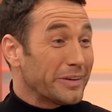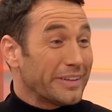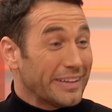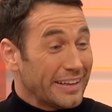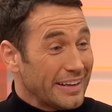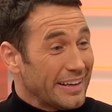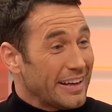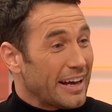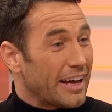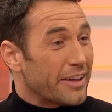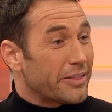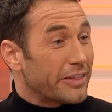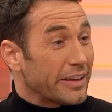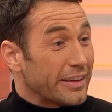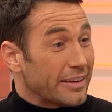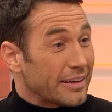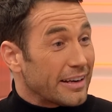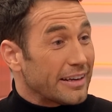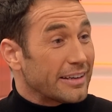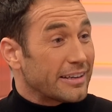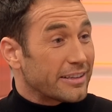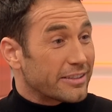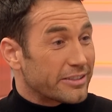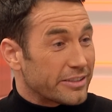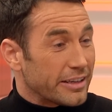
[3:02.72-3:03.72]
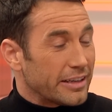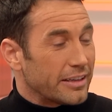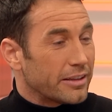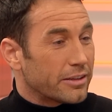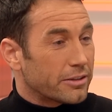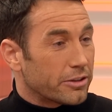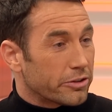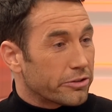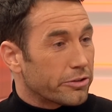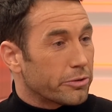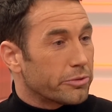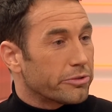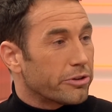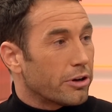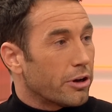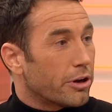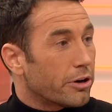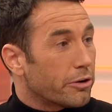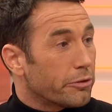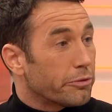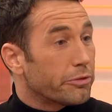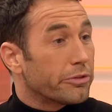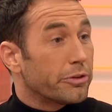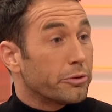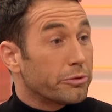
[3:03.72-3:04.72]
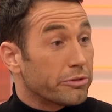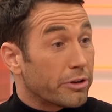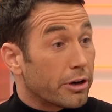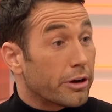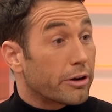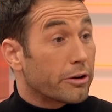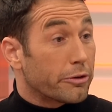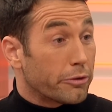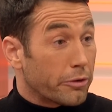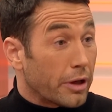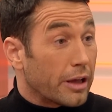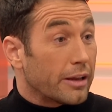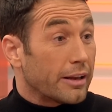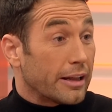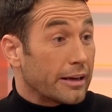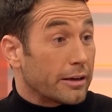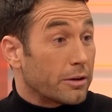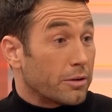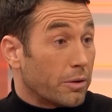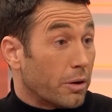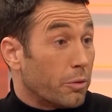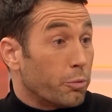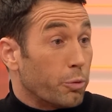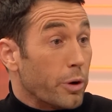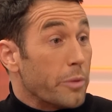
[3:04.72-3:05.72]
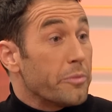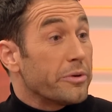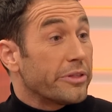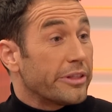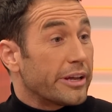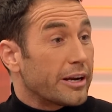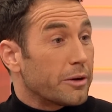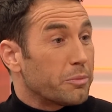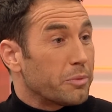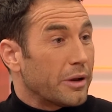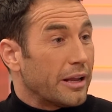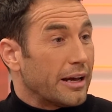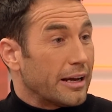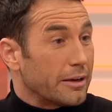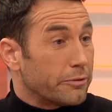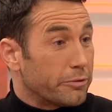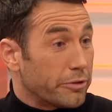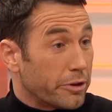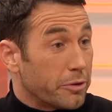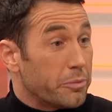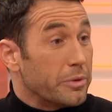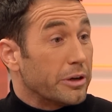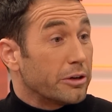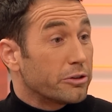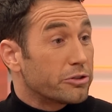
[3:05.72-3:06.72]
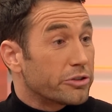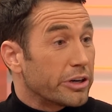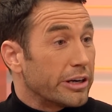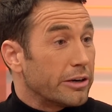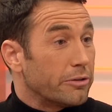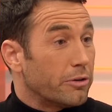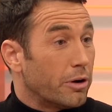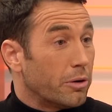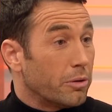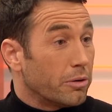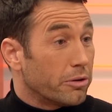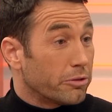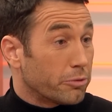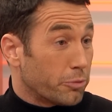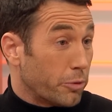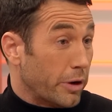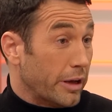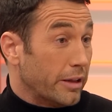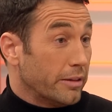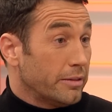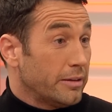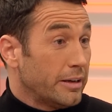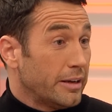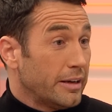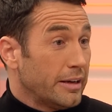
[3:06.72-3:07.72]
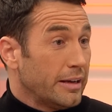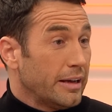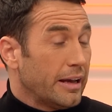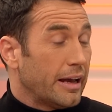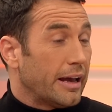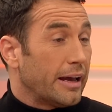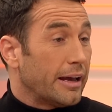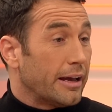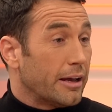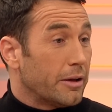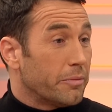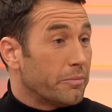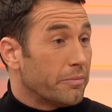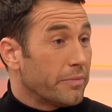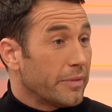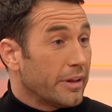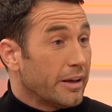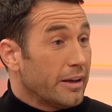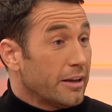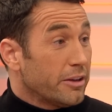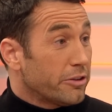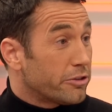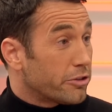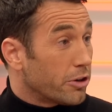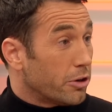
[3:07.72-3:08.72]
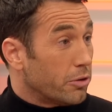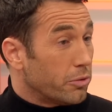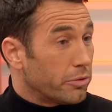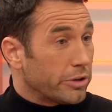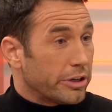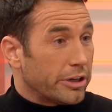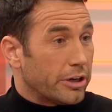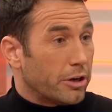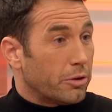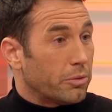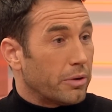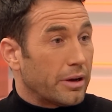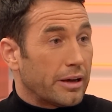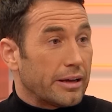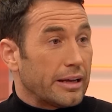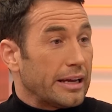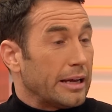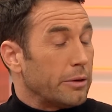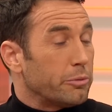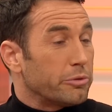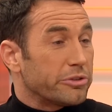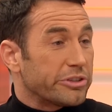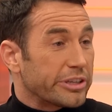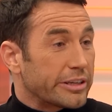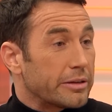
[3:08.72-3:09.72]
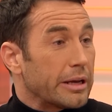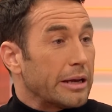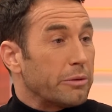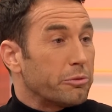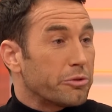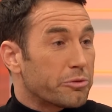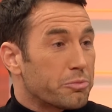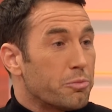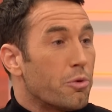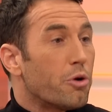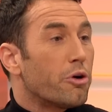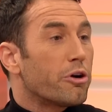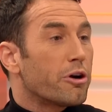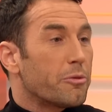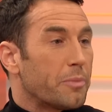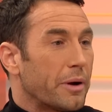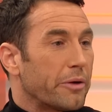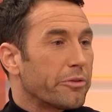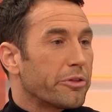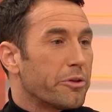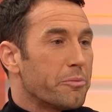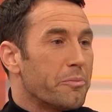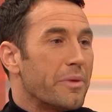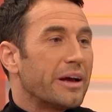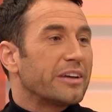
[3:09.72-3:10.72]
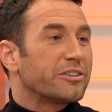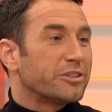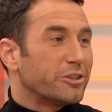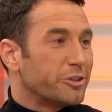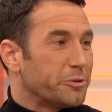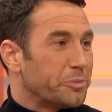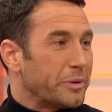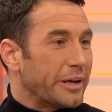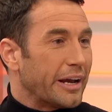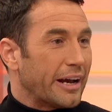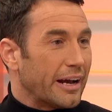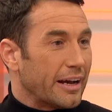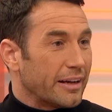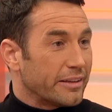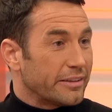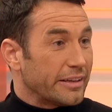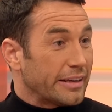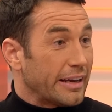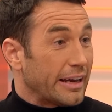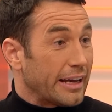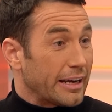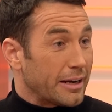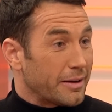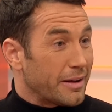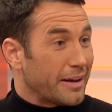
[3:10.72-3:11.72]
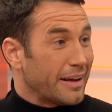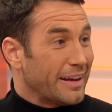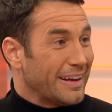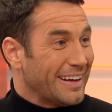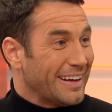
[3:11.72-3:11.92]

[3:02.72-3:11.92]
but I think, like I say, because there was a lot of there was a lot of like women that applied for the milk tray role as well. Well, good um, for them. So you know, uh, it was a, it was more about the message behind you, it. Can you